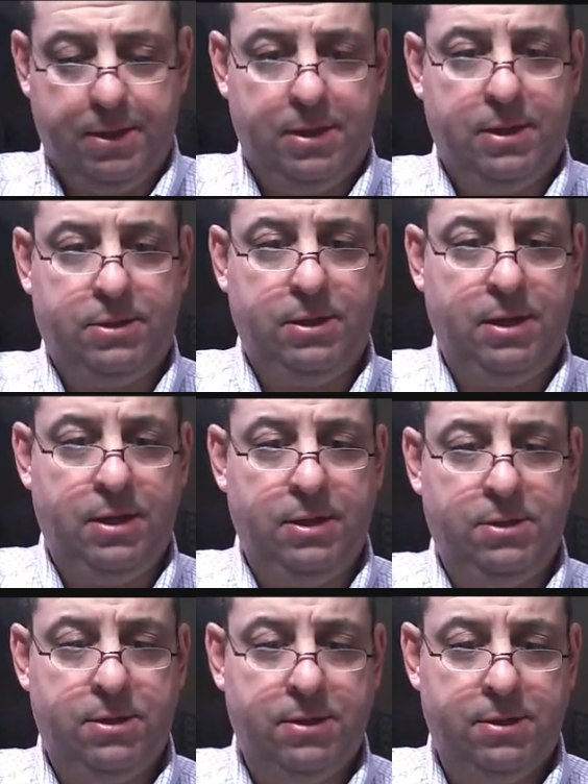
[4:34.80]
at the
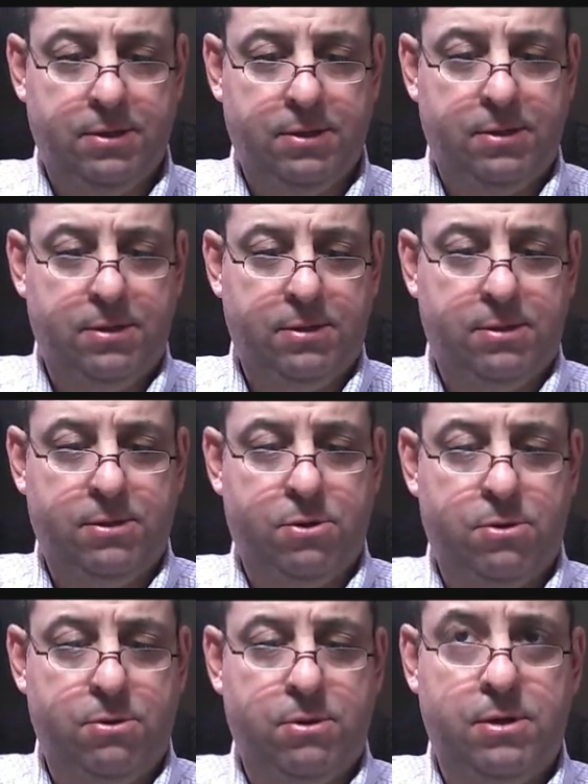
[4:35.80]
end,
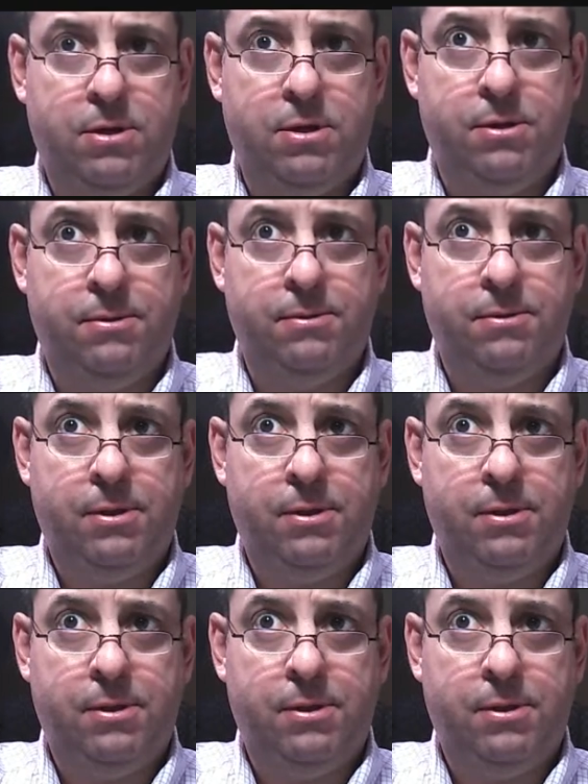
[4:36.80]
so that